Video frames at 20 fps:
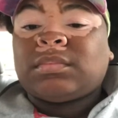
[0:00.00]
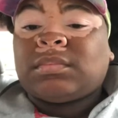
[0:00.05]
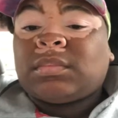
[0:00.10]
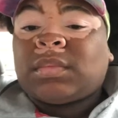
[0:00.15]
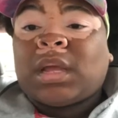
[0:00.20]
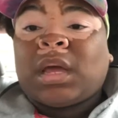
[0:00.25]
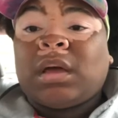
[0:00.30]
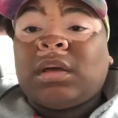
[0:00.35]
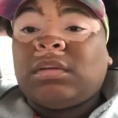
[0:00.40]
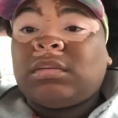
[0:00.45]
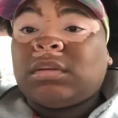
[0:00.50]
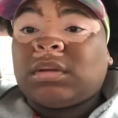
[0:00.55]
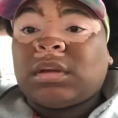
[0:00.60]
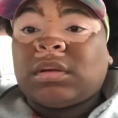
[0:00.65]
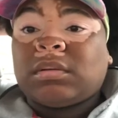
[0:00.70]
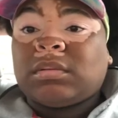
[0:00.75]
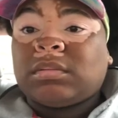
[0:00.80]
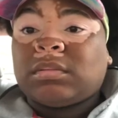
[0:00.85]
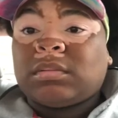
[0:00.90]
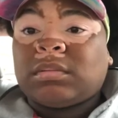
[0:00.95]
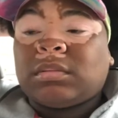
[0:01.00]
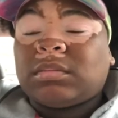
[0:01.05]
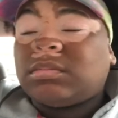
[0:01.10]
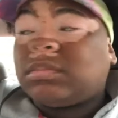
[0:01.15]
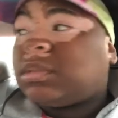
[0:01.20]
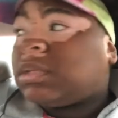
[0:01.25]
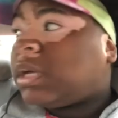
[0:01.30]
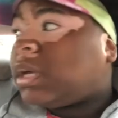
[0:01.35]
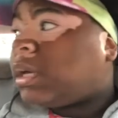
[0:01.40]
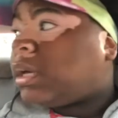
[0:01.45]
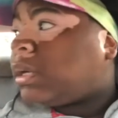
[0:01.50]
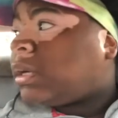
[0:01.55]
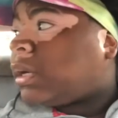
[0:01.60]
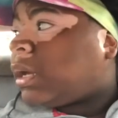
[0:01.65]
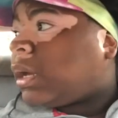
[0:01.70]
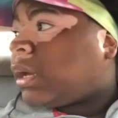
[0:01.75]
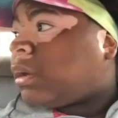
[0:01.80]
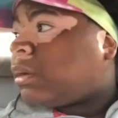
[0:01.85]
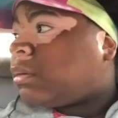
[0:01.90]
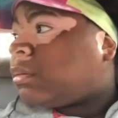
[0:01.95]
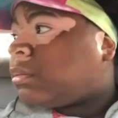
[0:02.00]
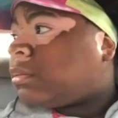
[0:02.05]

I don't know. I'm tired, y'all.